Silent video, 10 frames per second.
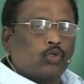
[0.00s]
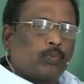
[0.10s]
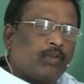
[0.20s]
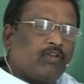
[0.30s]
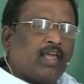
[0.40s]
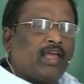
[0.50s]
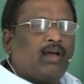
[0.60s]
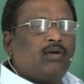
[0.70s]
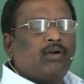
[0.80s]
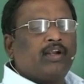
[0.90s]
2p will
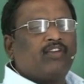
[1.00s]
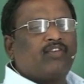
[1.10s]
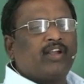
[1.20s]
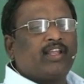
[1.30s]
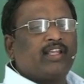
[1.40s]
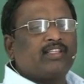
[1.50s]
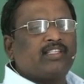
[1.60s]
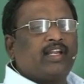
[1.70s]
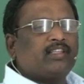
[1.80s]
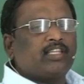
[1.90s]
have different
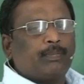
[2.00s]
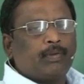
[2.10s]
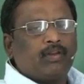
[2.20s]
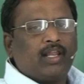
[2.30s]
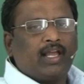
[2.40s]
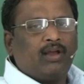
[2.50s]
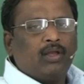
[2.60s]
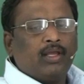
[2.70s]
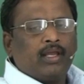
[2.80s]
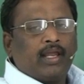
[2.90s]
energy and 3p will
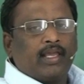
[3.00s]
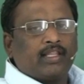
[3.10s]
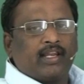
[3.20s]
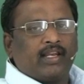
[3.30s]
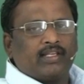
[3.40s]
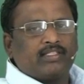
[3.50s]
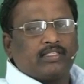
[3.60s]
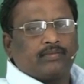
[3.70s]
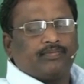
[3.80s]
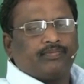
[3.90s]
have another
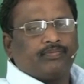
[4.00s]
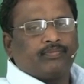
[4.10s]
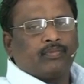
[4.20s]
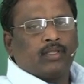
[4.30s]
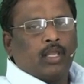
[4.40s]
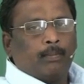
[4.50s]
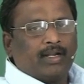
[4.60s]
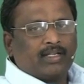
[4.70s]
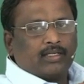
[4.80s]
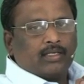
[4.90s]
energy.
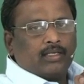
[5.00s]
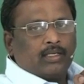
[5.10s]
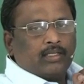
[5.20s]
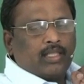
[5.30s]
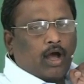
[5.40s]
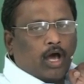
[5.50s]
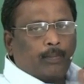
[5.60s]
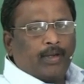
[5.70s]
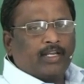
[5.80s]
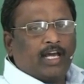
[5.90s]
But the
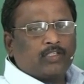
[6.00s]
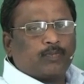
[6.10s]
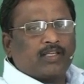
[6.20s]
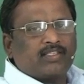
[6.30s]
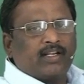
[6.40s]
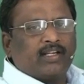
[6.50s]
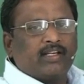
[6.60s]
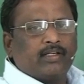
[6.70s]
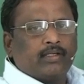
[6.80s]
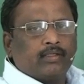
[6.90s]
orbitals present
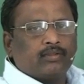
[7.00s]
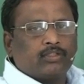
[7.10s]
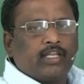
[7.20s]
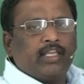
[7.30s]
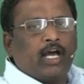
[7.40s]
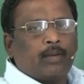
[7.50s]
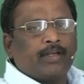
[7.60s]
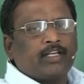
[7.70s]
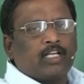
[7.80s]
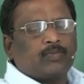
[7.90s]
in 3
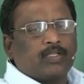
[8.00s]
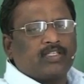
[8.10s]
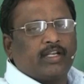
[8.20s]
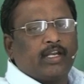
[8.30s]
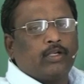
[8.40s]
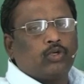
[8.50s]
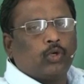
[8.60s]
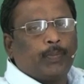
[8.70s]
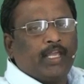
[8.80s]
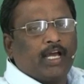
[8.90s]
orbitals present in
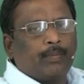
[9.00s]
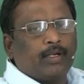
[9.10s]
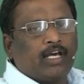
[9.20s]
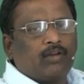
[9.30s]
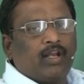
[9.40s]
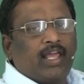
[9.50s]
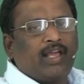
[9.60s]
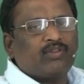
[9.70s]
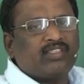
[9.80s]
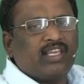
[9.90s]
2p orbital will
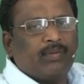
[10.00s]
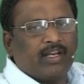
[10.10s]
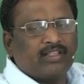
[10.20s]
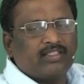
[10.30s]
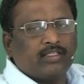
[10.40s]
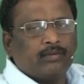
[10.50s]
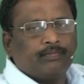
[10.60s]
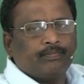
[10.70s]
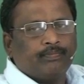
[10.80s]
have same energy.